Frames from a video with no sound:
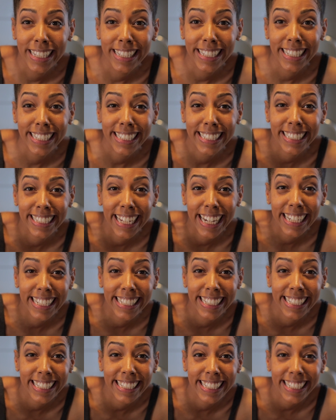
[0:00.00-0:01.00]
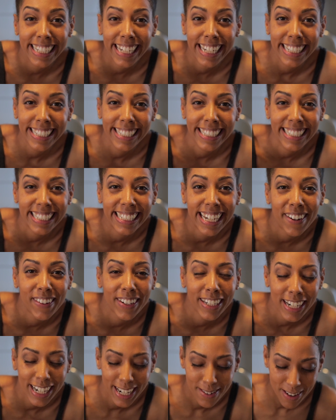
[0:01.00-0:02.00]
Let's taste it and see how
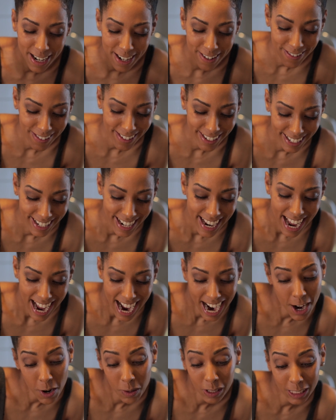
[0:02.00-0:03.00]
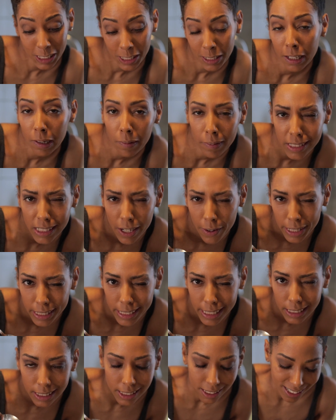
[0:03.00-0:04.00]
it came out. I know it's good though, because I already
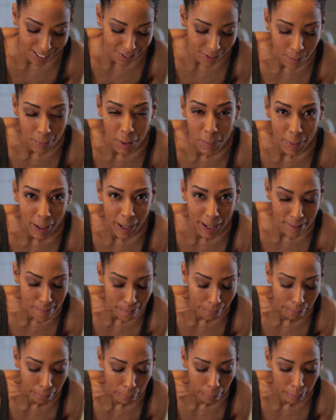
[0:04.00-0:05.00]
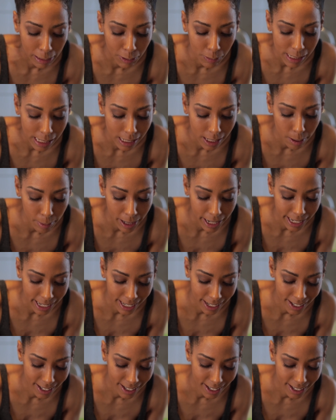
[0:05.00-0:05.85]
tasted it from the pot. Don't tell anybody.